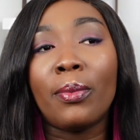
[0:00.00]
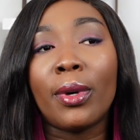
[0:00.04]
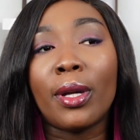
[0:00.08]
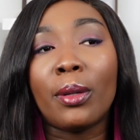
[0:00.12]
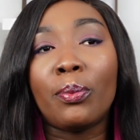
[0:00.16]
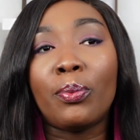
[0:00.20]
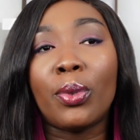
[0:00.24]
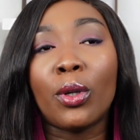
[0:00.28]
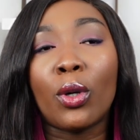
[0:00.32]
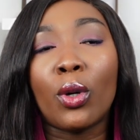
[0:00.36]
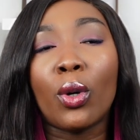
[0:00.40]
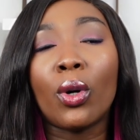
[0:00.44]

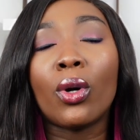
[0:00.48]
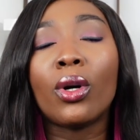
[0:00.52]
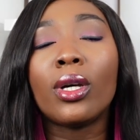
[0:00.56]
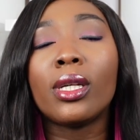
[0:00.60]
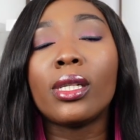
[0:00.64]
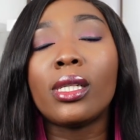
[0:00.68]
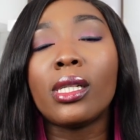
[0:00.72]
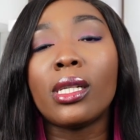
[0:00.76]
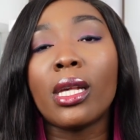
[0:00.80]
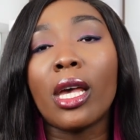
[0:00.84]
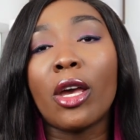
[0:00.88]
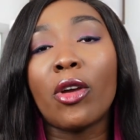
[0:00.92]
But
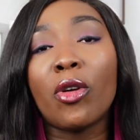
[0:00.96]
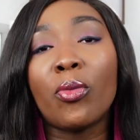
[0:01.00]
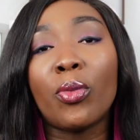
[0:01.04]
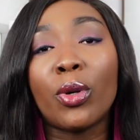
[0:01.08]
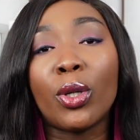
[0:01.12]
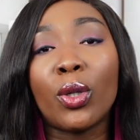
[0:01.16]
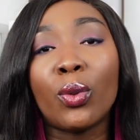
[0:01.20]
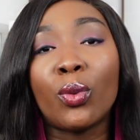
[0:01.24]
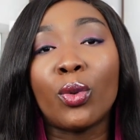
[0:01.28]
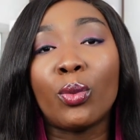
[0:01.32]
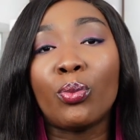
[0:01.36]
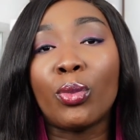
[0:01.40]
because
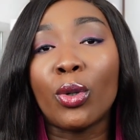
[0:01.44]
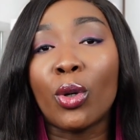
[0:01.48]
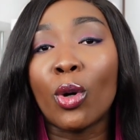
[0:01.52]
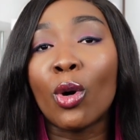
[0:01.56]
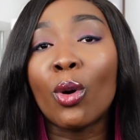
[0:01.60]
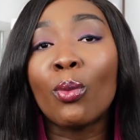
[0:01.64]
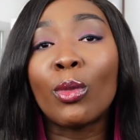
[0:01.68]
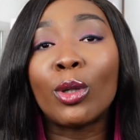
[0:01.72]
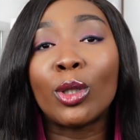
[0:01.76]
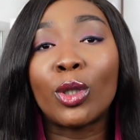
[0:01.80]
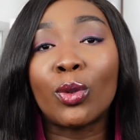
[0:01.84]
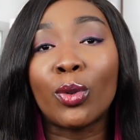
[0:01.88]
everybody would be
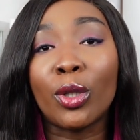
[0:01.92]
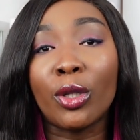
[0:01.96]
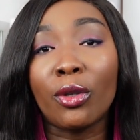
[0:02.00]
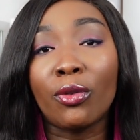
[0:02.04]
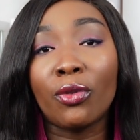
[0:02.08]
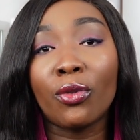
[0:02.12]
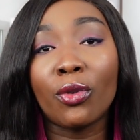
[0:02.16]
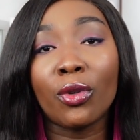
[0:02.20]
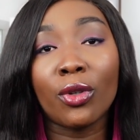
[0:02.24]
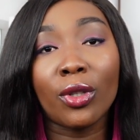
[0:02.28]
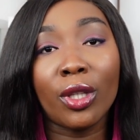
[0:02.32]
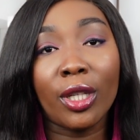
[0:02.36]
home on
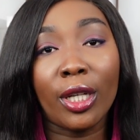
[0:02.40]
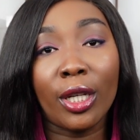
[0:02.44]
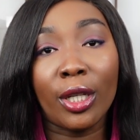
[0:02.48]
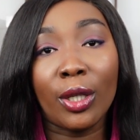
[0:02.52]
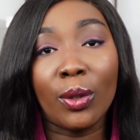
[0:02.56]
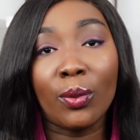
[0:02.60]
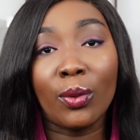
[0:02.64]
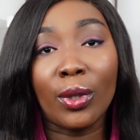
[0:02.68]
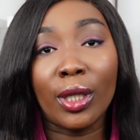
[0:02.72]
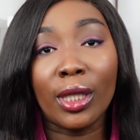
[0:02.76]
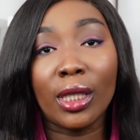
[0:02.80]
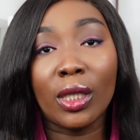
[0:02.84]
24th
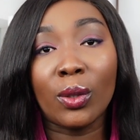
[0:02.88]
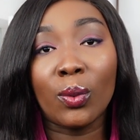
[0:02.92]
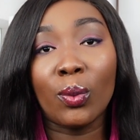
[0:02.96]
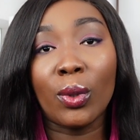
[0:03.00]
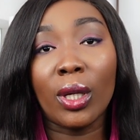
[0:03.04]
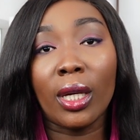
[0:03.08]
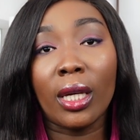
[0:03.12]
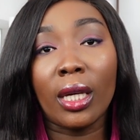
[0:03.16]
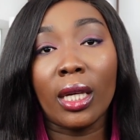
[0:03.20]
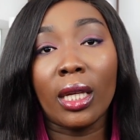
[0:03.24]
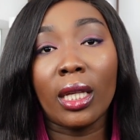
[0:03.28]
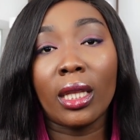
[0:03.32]
anyways,
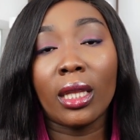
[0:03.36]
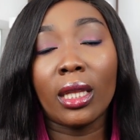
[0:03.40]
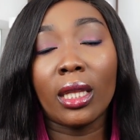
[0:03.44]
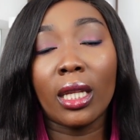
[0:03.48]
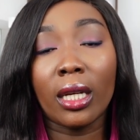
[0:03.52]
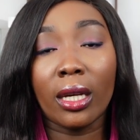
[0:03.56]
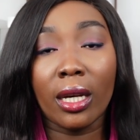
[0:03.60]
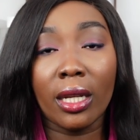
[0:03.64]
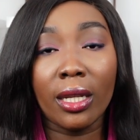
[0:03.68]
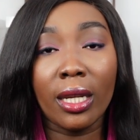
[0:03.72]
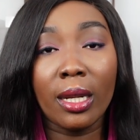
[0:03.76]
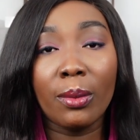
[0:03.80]
we,
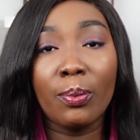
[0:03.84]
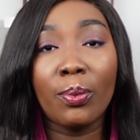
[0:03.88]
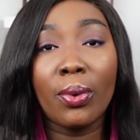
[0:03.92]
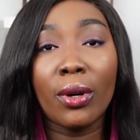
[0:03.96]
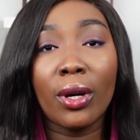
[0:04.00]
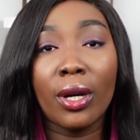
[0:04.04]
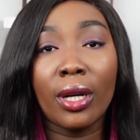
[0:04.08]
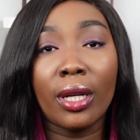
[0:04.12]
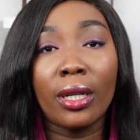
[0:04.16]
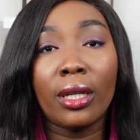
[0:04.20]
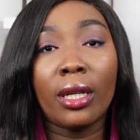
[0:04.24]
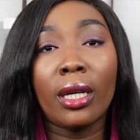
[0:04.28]
the Ghanaian
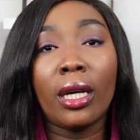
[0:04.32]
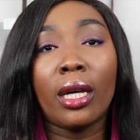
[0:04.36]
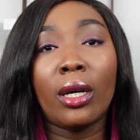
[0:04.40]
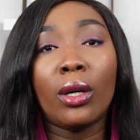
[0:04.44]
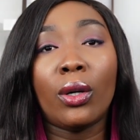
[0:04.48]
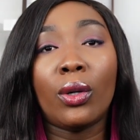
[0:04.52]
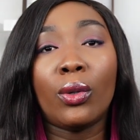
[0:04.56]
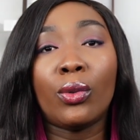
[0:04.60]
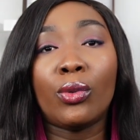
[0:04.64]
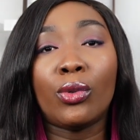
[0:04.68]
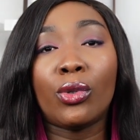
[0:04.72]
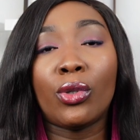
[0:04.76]
part,
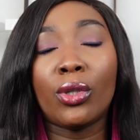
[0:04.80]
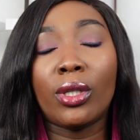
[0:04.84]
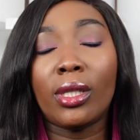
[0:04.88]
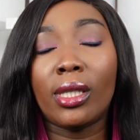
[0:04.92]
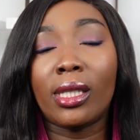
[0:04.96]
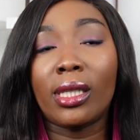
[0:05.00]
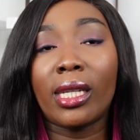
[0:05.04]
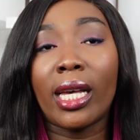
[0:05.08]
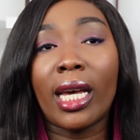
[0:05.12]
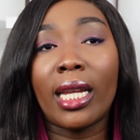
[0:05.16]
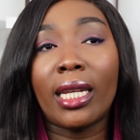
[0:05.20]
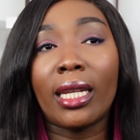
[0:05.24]
also
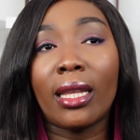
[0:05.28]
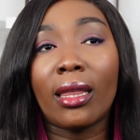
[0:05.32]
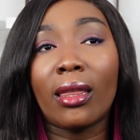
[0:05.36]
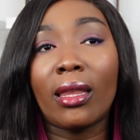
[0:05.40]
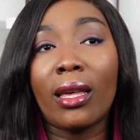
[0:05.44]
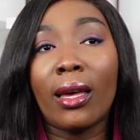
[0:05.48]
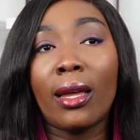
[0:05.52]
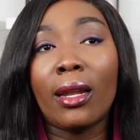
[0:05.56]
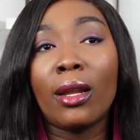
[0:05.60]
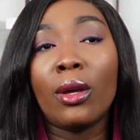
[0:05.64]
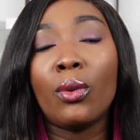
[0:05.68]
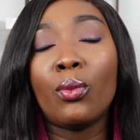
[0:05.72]
decided
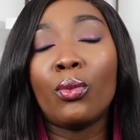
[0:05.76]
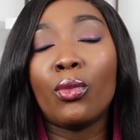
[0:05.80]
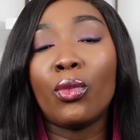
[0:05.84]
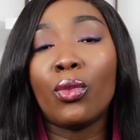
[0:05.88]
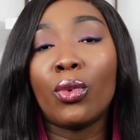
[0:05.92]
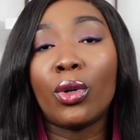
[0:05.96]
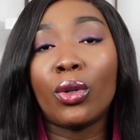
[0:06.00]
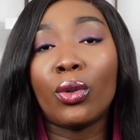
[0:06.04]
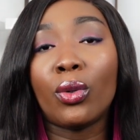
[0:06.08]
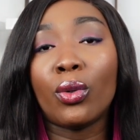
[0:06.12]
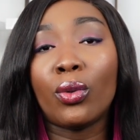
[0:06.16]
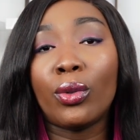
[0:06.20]
that
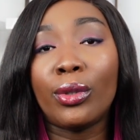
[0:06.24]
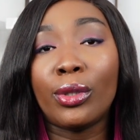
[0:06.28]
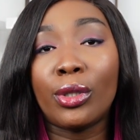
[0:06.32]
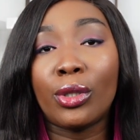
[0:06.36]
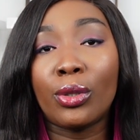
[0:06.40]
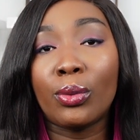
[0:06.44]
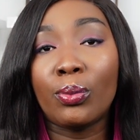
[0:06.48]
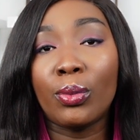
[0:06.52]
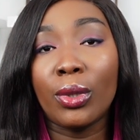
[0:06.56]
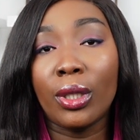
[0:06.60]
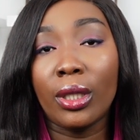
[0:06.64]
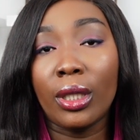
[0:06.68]
we're going
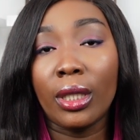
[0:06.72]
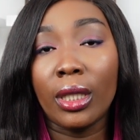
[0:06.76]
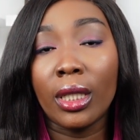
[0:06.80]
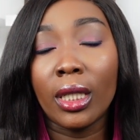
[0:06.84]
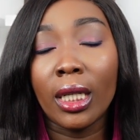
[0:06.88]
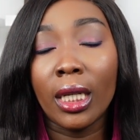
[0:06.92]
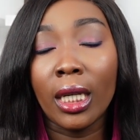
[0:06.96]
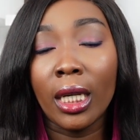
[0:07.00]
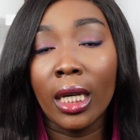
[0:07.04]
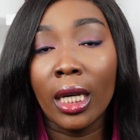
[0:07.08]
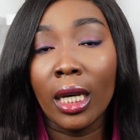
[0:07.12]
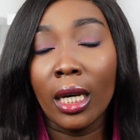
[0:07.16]
to be
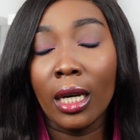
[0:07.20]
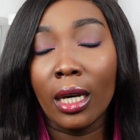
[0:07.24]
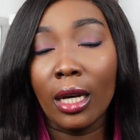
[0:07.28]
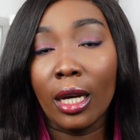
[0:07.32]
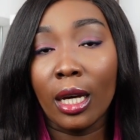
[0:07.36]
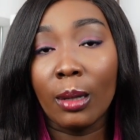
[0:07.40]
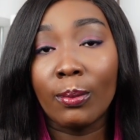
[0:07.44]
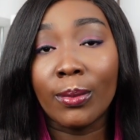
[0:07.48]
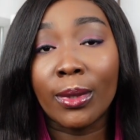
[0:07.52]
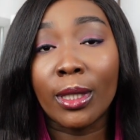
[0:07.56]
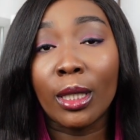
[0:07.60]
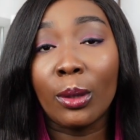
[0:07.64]

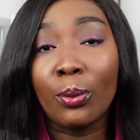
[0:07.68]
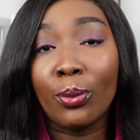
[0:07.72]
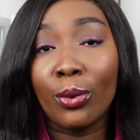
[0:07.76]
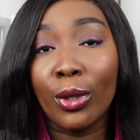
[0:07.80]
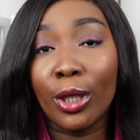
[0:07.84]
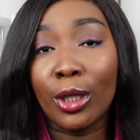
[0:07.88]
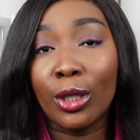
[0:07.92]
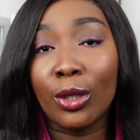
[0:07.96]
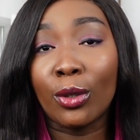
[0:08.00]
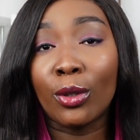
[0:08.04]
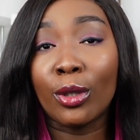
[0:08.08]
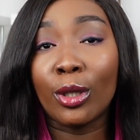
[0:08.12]
I'm
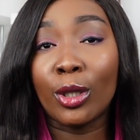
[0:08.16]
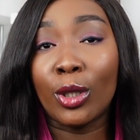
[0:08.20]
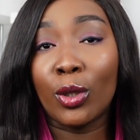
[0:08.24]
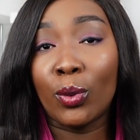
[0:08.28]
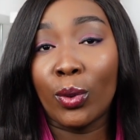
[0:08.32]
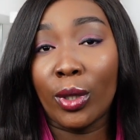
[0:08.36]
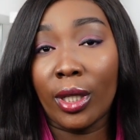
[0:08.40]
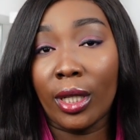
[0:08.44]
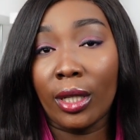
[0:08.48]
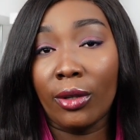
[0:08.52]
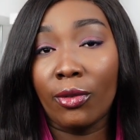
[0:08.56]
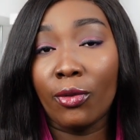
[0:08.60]
celebrating on the
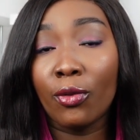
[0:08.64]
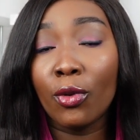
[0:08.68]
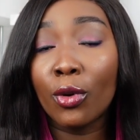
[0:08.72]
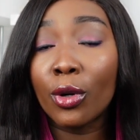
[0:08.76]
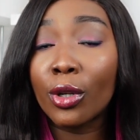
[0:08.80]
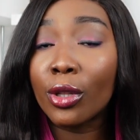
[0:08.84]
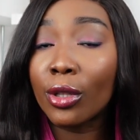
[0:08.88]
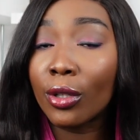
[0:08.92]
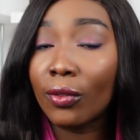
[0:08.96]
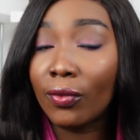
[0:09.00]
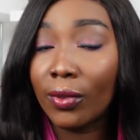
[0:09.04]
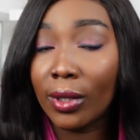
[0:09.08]

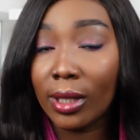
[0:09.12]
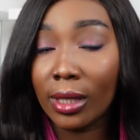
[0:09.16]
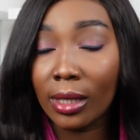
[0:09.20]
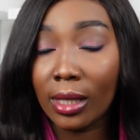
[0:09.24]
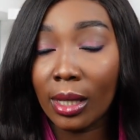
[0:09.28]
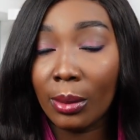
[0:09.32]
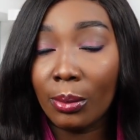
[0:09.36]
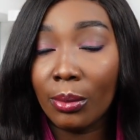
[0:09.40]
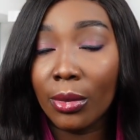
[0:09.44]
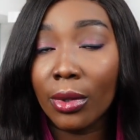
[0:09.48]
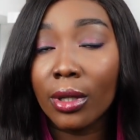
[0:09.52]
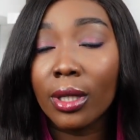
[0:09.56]
24th of
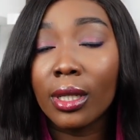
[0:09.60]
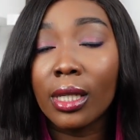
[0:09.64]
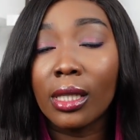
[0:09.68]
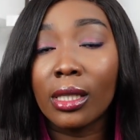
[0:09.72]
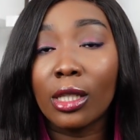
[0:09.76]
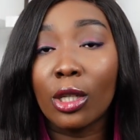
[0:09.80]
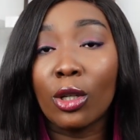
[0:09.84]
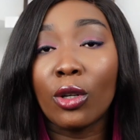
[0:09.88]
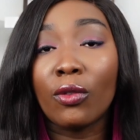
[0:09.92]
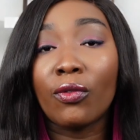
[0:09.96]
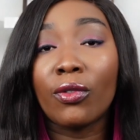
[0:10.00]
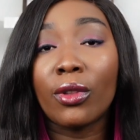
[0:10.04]
December
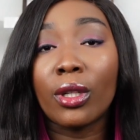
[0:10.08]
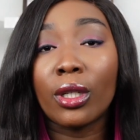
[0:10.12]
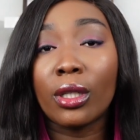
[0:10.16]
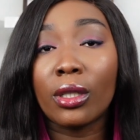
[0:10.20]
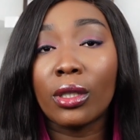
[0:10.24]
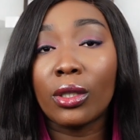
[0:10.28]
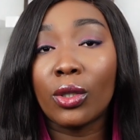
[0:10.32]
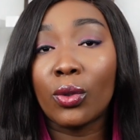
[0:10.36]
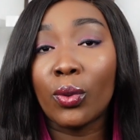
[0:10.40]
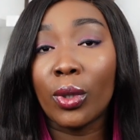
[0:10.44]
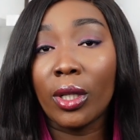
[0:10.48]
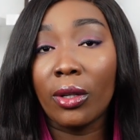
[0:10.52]
instead of
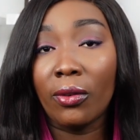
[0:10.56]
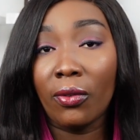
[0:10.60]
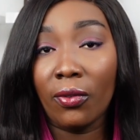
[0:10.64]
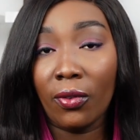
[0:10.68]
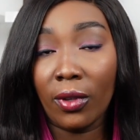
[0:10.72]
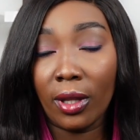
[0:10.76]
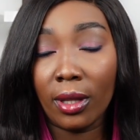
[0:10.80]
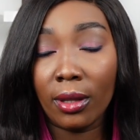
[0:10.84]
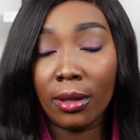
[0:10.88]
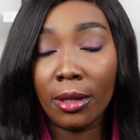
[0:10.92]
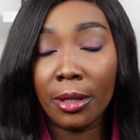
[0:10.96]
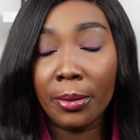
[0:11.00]
the
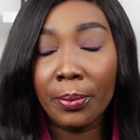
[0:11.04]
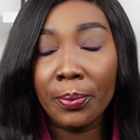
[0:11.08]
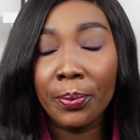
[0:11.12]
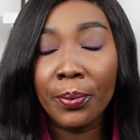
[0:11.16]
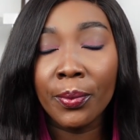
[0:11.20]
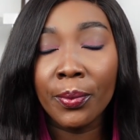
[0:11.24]
25th.